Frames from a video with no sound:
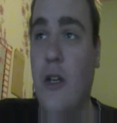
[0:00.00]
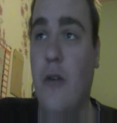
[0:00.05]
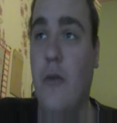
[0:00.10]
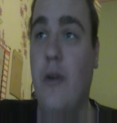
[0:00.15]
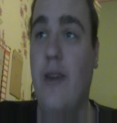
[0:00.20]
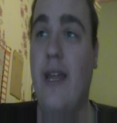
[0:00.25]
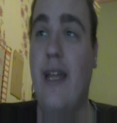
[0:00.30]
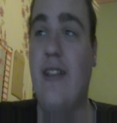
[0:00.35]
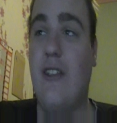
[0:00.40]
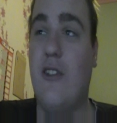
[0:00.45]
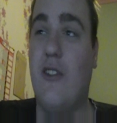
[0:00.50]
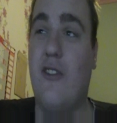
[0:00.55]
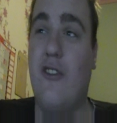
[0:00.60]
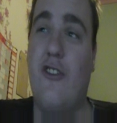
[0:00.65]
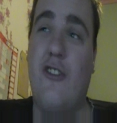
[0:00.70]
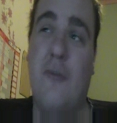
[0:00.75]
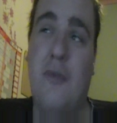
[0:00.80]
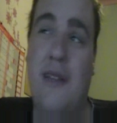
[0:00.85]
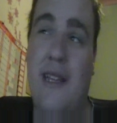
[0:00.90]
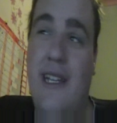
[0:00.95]
We then saw
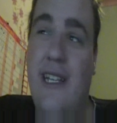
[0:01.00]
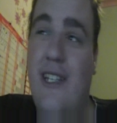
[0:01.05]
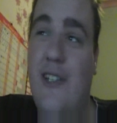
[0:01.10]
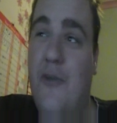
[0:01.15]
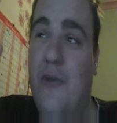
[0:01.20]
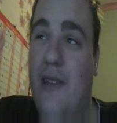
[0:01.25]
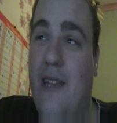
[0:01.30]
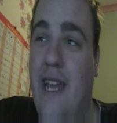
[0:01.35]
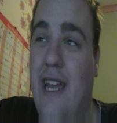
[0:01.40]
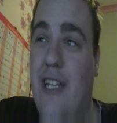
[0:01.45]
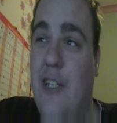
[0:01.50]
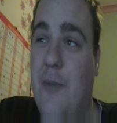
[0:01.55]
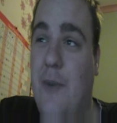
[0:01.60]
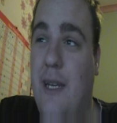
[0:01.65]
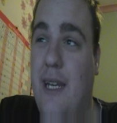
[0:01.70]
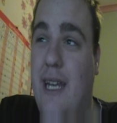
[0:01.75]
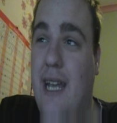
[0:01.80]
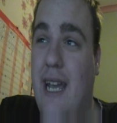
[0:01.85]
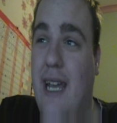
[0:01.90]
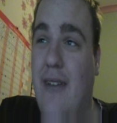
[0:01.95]
Triple H with
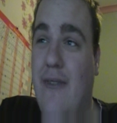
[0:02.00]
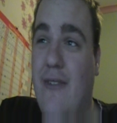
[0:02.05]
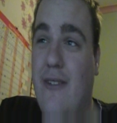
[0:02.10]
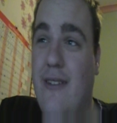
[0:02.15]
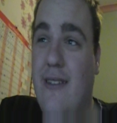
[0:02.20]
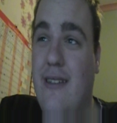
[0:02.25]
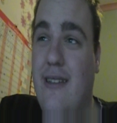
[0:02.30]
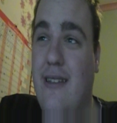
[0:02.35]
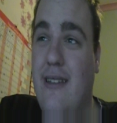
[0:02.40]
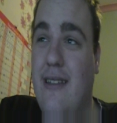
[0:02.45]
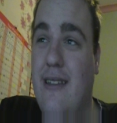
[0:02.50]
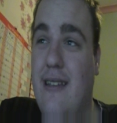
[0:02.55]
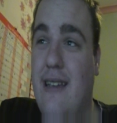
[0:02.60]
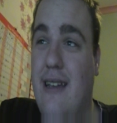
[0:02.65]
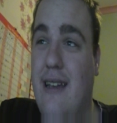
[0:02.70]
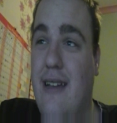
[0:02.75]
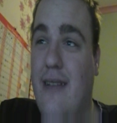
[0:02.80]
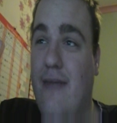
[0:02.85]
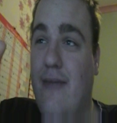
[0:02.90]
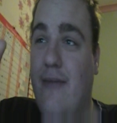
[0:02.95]
HBK versus,
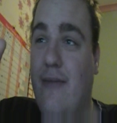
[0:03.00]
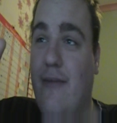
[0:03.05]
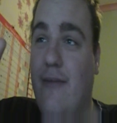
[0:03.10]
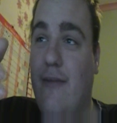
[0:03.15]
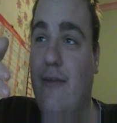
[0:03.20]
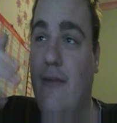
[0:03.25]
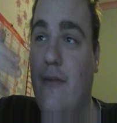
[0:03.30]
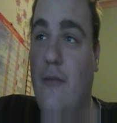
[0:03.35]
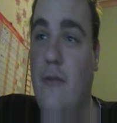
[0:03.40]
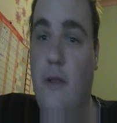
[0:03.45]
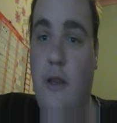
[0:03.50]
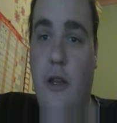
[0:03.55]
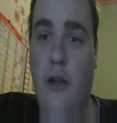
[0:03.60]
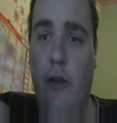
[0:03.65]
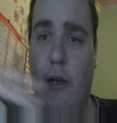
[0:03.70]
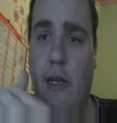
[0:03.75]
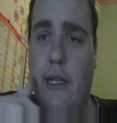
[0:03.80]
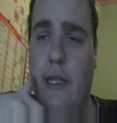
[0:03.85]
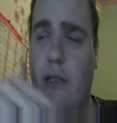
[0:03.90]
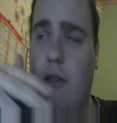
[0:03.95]
you know,
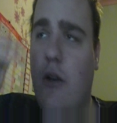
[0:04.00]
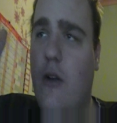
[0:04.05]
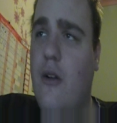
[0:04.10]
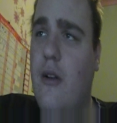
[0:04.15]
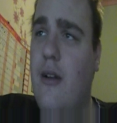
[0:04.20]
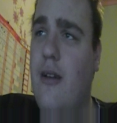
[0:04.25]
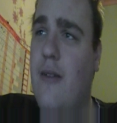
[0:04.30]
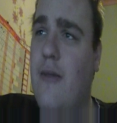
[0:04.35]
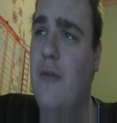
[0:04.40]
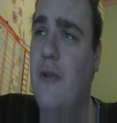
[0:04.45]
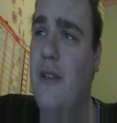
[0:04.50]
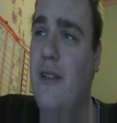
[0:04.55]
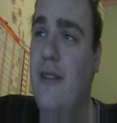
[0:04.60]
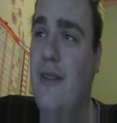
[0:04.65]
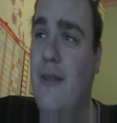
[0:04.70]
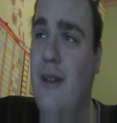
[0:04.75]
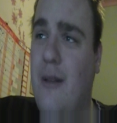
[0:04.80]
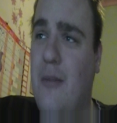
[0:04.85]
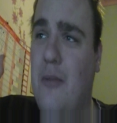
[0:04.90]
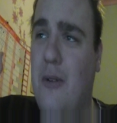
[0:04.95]
in his corner with
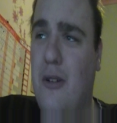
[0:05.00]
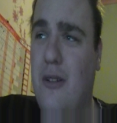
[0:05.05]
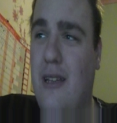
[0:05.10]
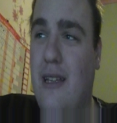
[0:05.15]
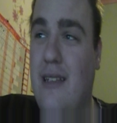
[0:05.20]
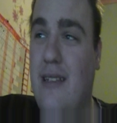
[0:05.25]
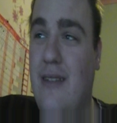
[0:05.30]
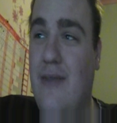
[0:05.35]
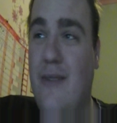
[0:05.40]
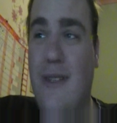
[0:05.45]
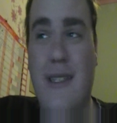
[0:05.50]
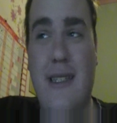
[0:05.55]
Brock Lesnar